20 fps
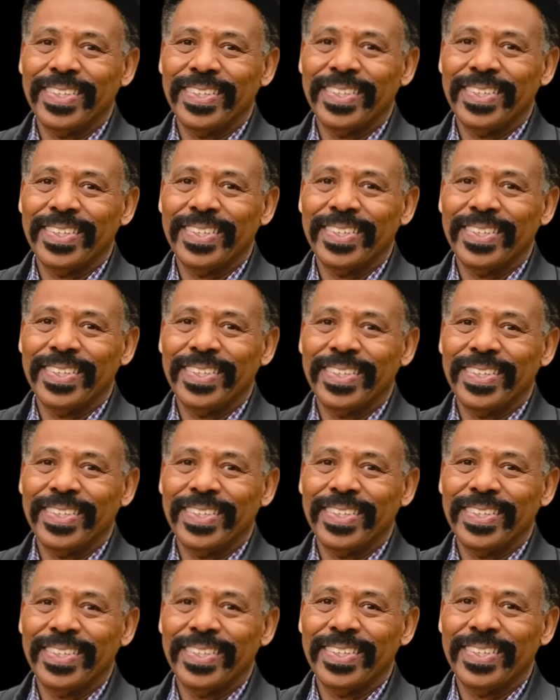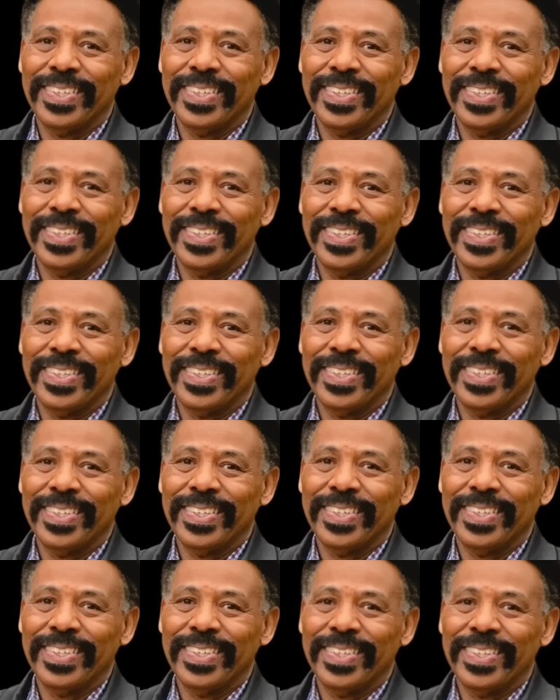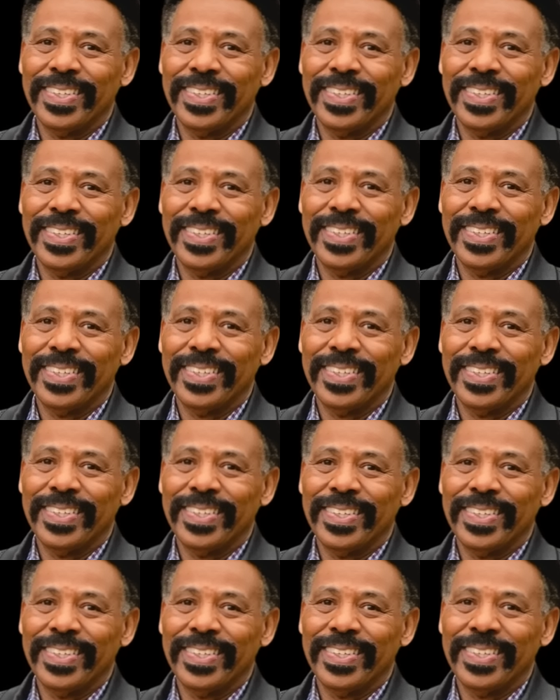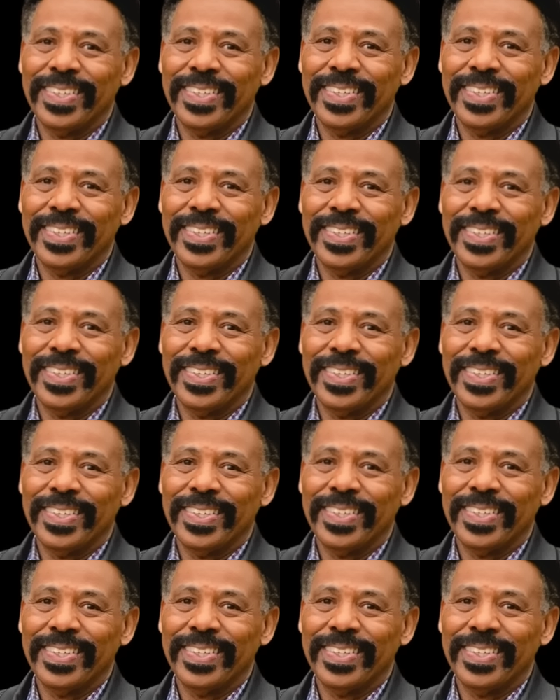Nobody speaks.